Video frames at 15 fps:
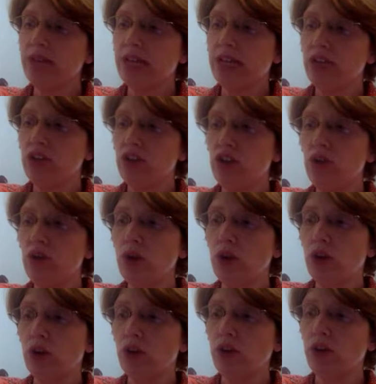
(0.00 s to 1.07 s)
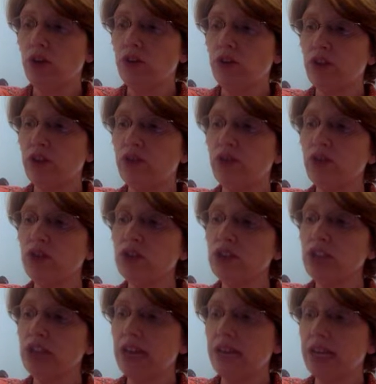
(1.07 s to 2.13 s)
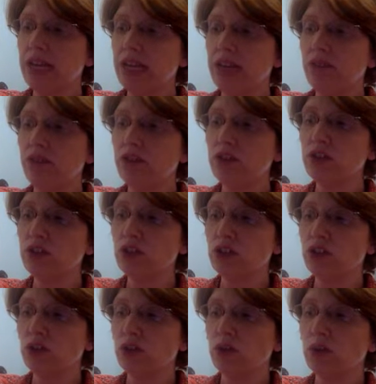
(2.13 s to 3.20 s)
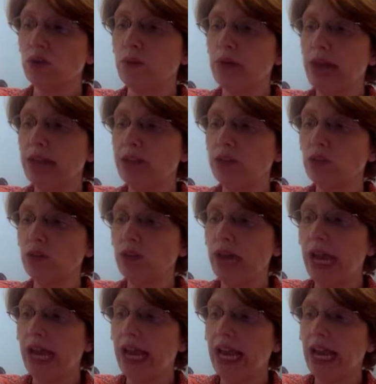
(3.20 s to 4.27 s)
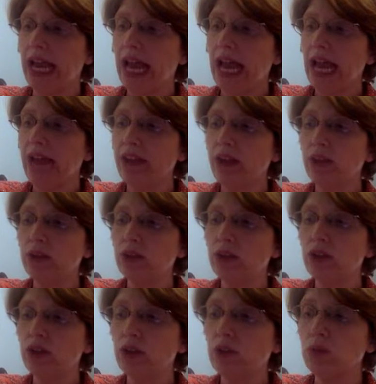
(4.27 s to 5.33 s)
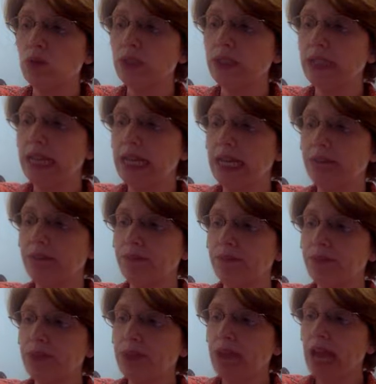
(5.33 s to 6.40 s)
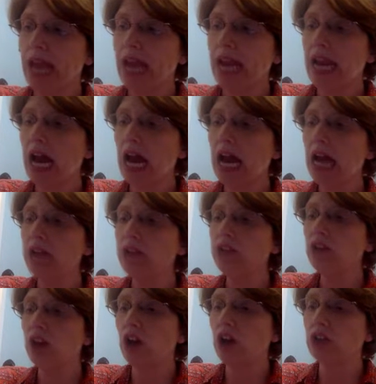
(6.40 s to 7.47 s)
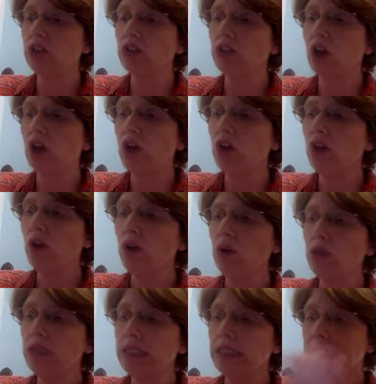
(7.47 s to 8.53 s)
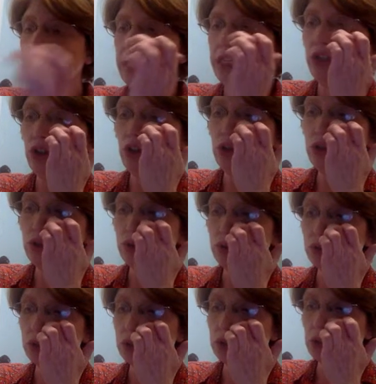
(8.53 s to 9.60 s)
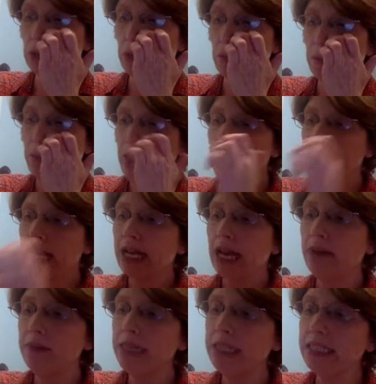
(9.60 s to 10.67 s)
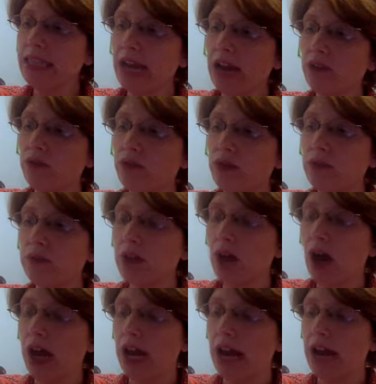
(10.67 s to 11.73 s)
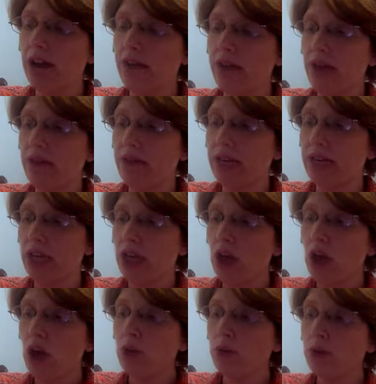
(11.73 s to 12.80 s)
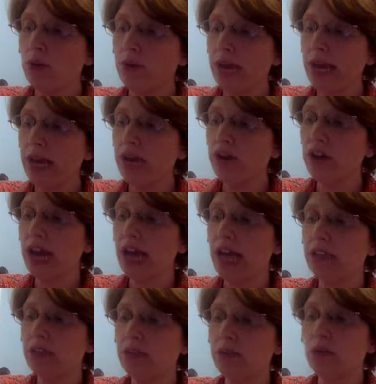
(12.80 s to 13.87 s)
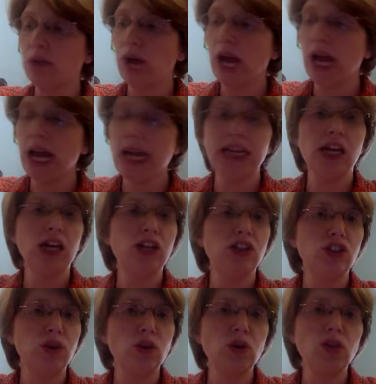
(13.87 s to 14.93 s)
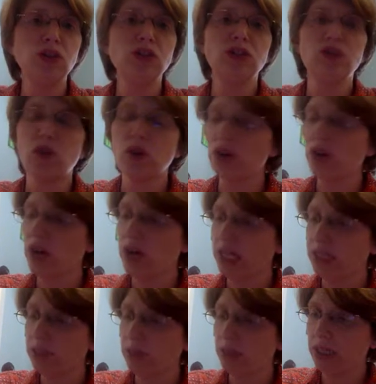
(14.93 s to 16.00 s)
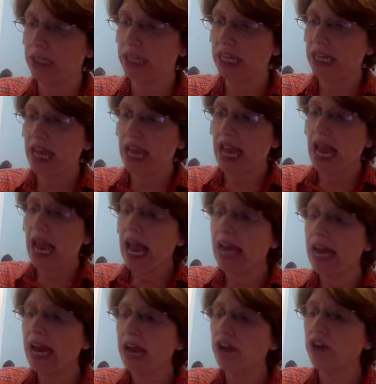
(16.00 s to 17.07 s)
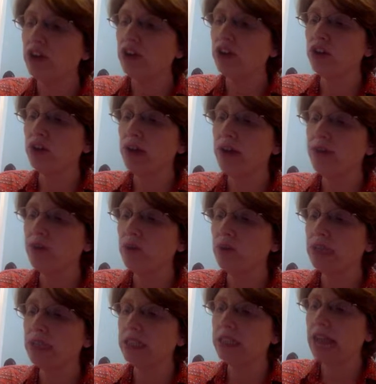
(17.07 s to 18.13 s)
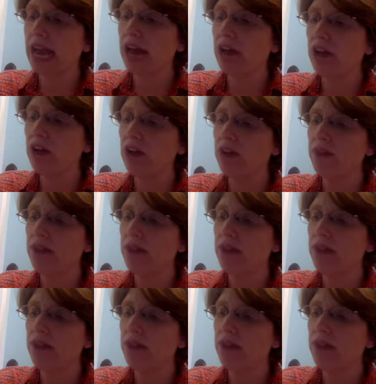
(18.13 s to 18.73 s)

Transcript: and a new earth, for the first heaven and the first earth were passed away, and there was no more sea. And I, John, saw the holy city, New Jerusalem, coming down from God out of heaven, prepared as a bride adorned for her husband. And I heard a great voice out of the